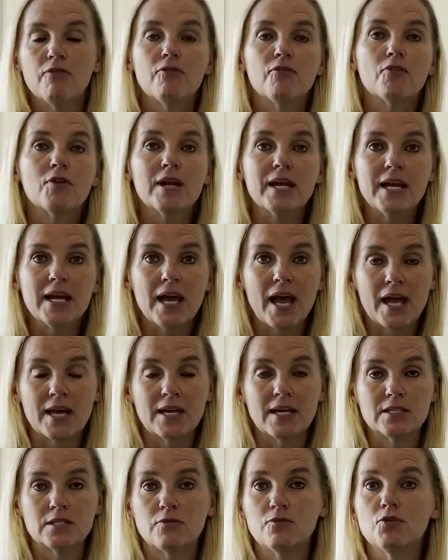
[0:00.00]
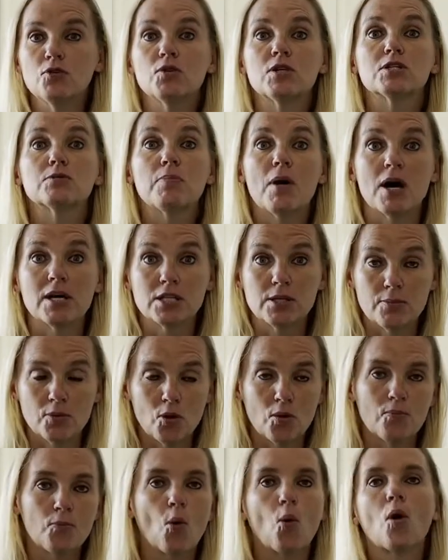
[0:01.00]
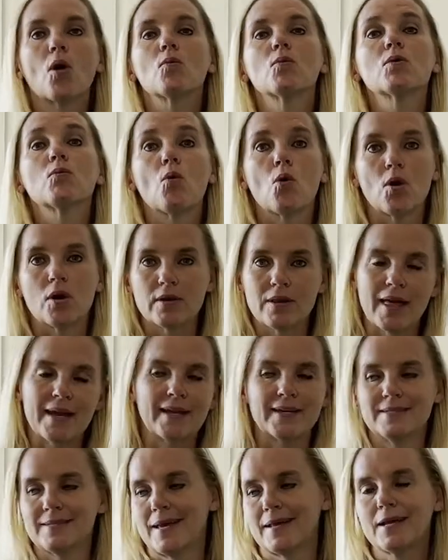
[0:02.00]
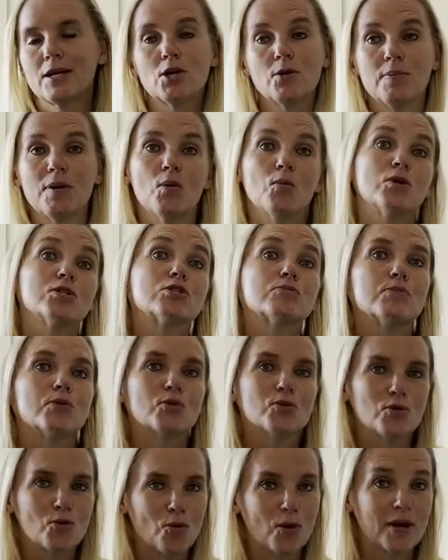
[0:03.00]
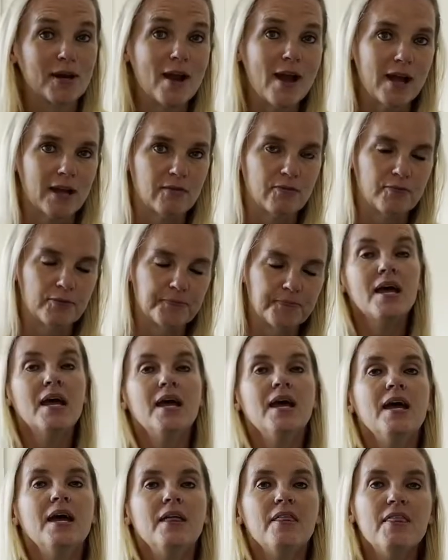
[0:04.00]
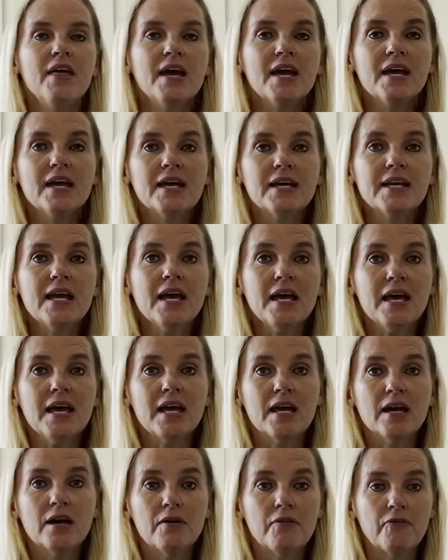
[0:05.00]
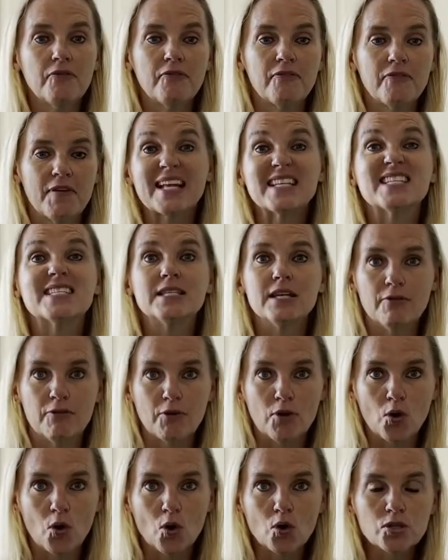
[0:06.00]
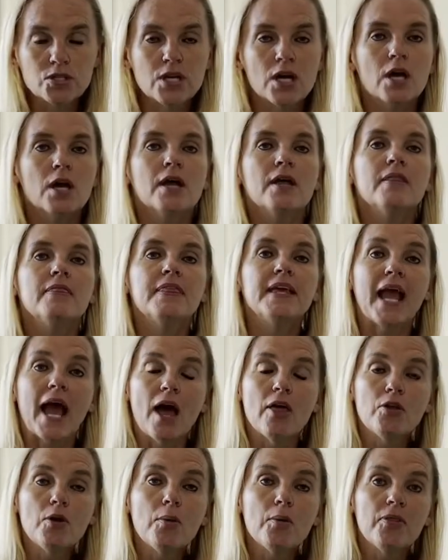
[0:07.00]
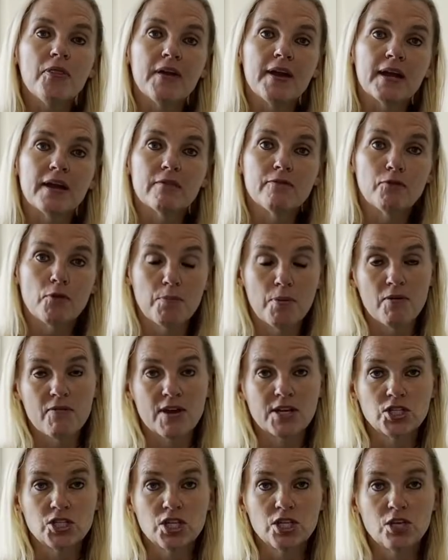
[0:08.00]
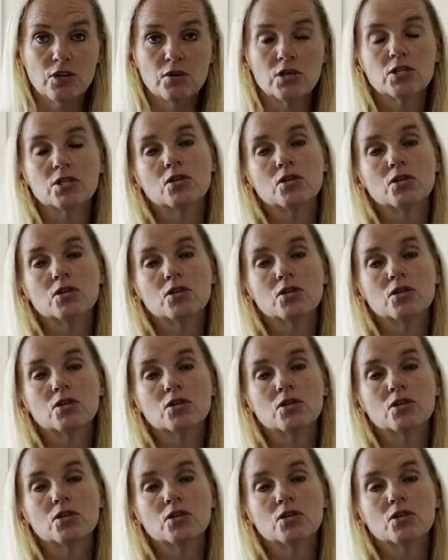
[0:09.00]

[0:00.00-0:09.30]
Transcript: free as food as possible, or a reward. Like I said, it could be a wood spoon or a knife. Then if that's difficult, the other thing for prevention you can